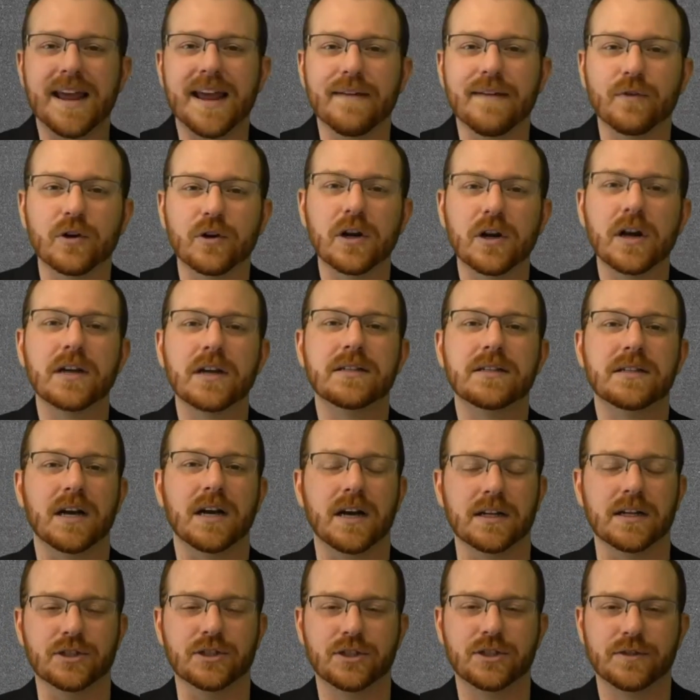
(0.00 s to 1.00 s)
never
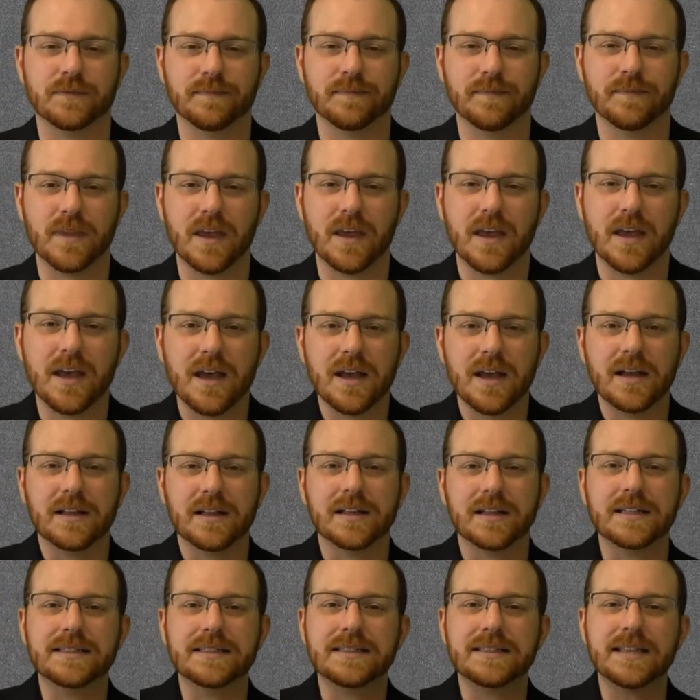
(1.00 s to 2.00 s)
touch.
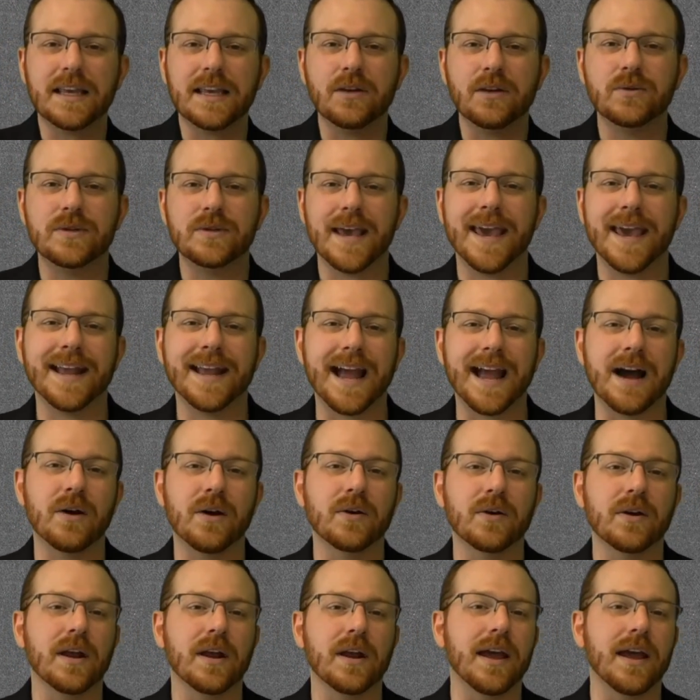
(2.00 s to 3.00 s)
Let's say you take
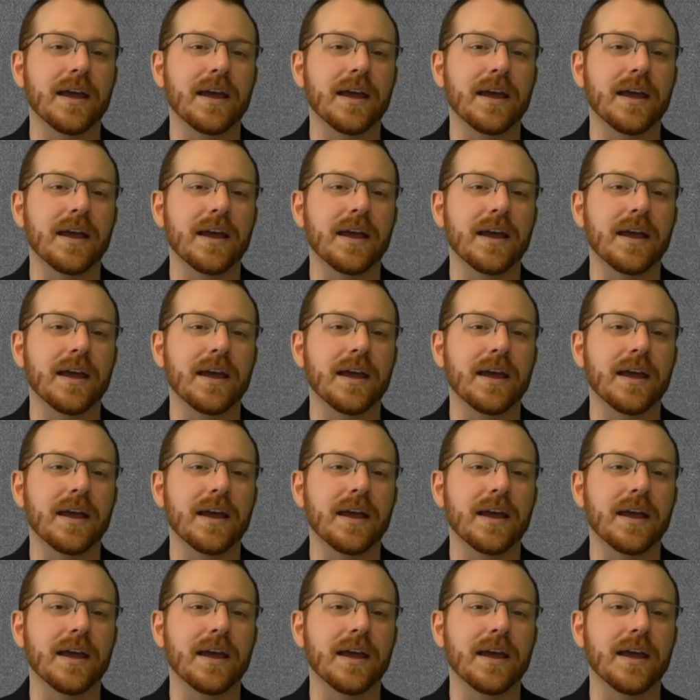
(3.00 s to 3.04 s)
out